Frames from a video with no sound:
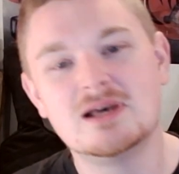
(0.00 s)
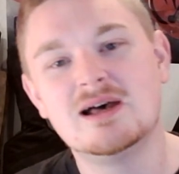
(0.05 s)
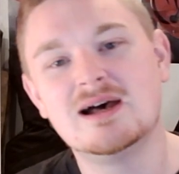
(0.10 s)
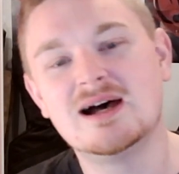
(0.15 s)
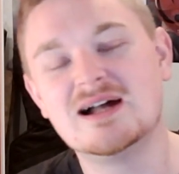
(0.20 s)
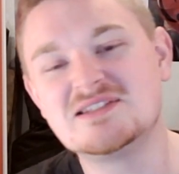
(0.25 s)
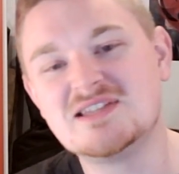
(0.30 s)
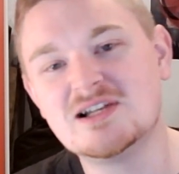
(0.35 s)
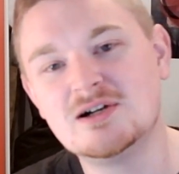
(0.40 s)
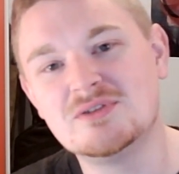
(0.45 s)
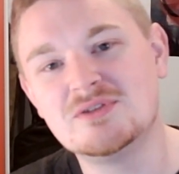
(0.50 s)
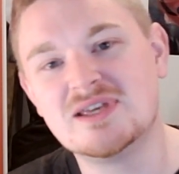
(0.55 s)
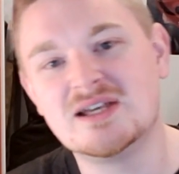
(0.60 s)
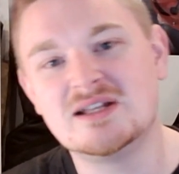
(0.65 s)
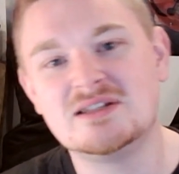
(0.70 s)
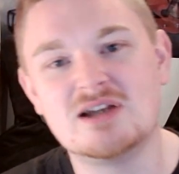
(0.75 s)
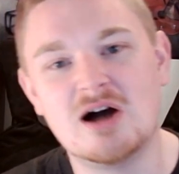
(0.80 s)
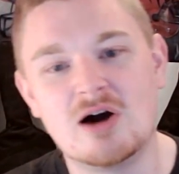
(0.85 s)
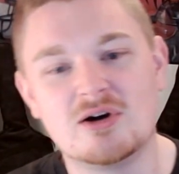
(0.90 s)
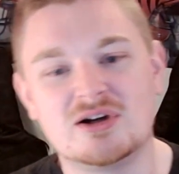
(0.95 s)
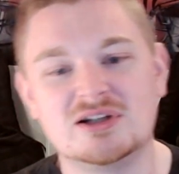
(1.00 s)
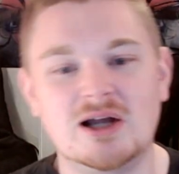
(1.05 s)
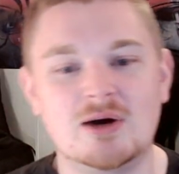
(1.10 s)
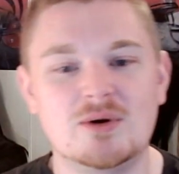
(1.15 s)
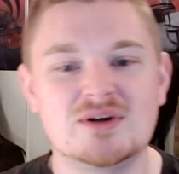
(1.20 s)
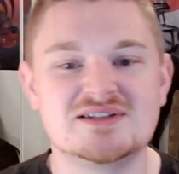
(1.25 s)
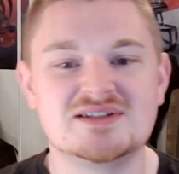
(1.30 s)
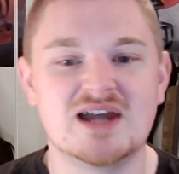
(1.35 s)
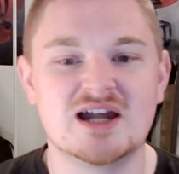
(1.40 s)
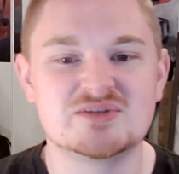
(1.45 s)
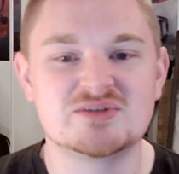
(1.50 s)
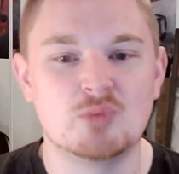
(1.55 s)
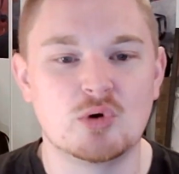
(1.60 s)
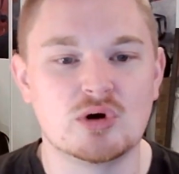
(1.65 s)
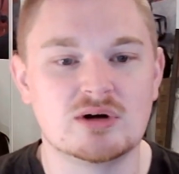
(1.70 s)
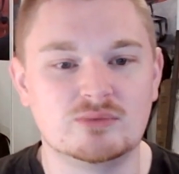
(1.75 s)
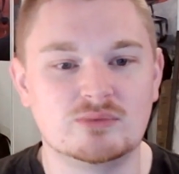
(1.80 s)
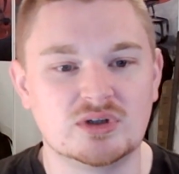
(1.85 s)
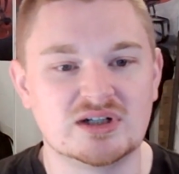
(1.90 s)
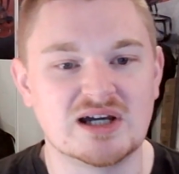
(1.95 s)
Until then, y'all can always catch
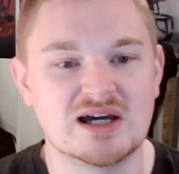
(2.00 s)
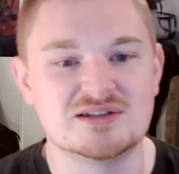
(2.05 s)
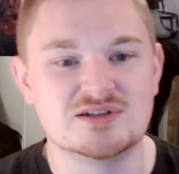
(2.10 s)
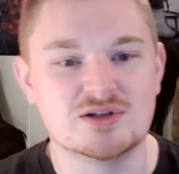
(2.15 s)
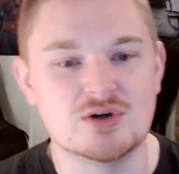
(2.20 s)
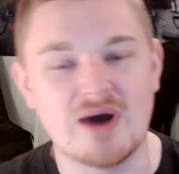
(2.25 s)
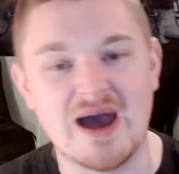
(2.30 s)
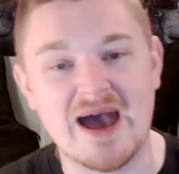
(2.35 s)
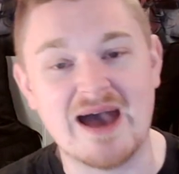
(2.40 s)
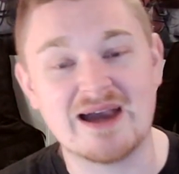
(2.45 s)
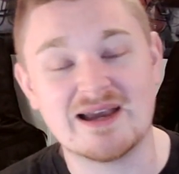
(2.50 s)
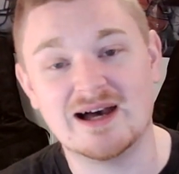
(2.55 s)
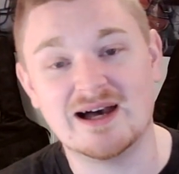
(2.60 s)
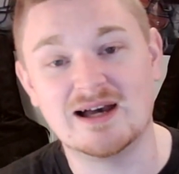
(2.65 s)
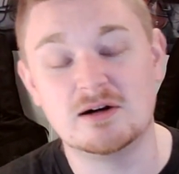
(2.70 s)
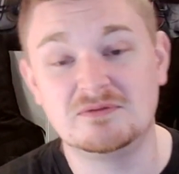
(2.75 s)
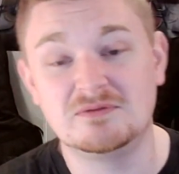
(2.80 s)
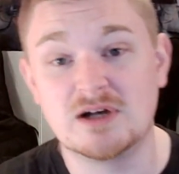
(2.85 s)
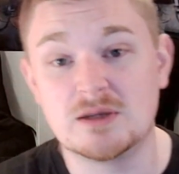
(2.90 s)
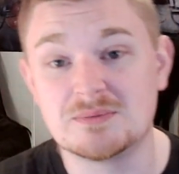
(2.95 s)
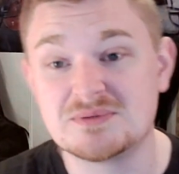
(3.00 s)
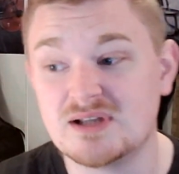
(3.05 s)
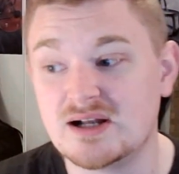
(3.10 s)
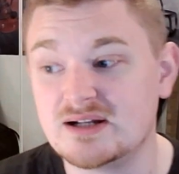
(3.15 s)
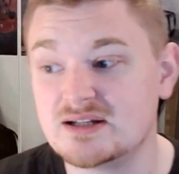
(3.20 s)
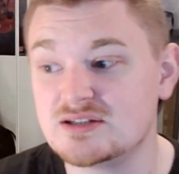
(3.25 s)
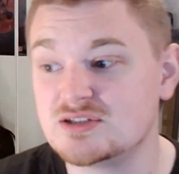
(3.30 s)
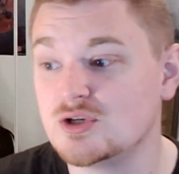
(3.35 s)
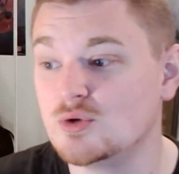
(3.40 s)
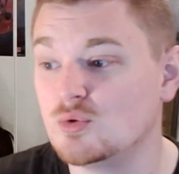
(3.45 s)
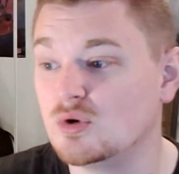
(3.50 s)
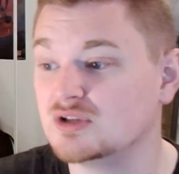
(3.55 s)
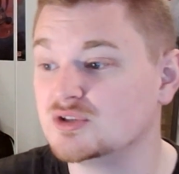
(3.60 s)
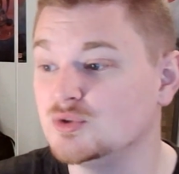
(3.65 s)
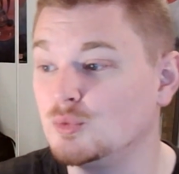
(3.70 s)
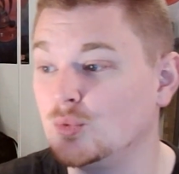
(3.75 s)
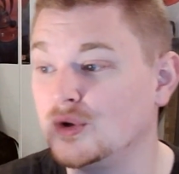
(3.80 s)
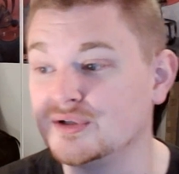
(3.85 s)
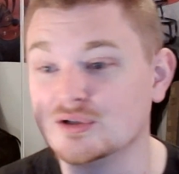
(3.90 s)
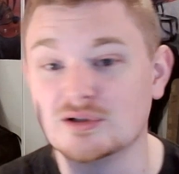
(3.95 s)
more of what I do at KylePhelps92 on
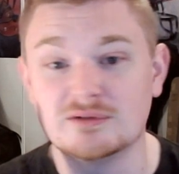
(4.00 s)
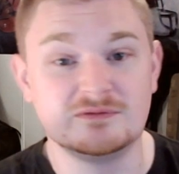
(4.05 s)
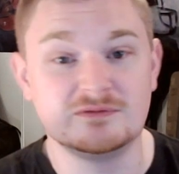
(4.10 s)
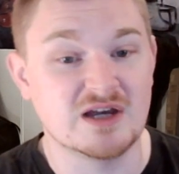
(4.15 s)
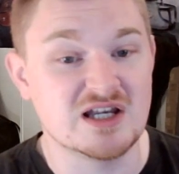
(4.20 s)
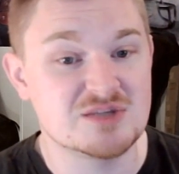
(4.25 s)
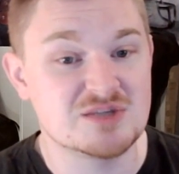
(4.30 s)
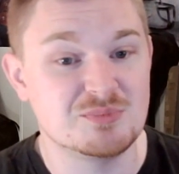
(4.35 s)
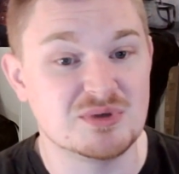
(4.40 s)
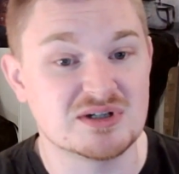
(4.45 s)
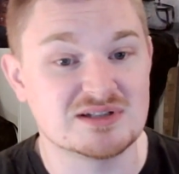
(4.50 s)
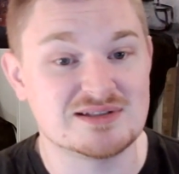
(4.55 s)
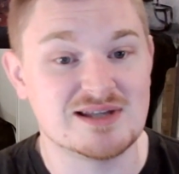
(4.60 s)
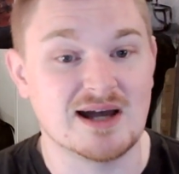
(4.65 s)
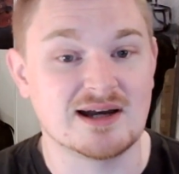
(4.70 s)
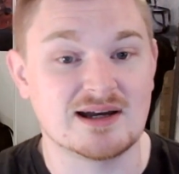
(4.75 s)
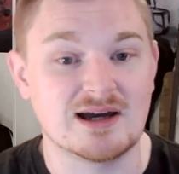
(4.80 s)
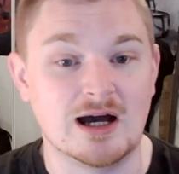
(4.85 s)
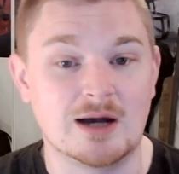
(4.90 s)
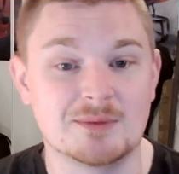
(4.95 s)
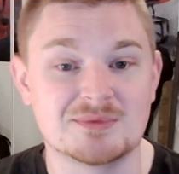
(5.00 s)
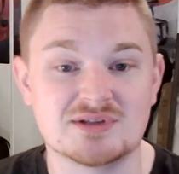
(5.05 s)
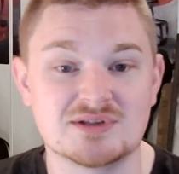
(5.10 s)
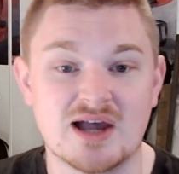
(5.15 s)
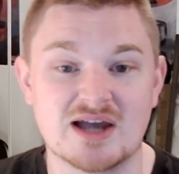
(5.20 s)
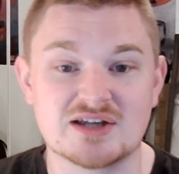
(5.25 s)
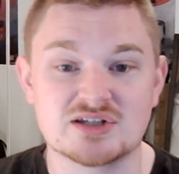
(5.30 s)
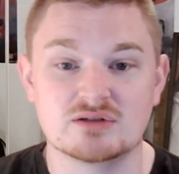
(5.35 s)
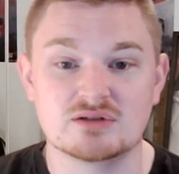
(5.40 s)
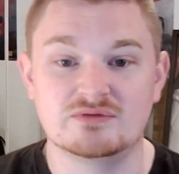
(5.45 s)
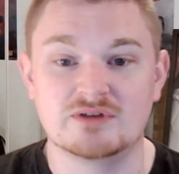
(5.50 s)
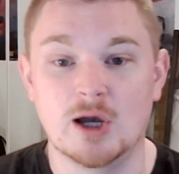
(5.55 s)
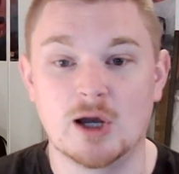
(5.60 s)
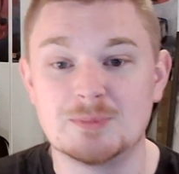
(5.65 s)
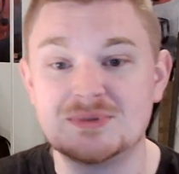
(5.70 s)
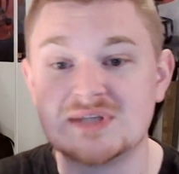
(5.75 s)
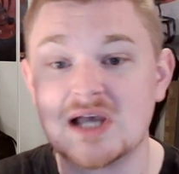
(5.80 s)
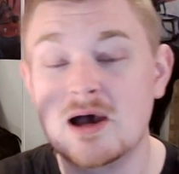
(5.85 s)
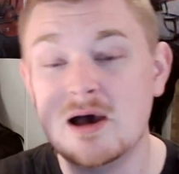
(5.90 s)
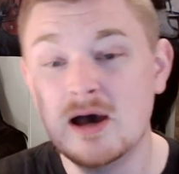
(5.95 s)
Twitter,
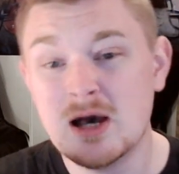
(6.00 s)
Facebook.com/ThePhelps,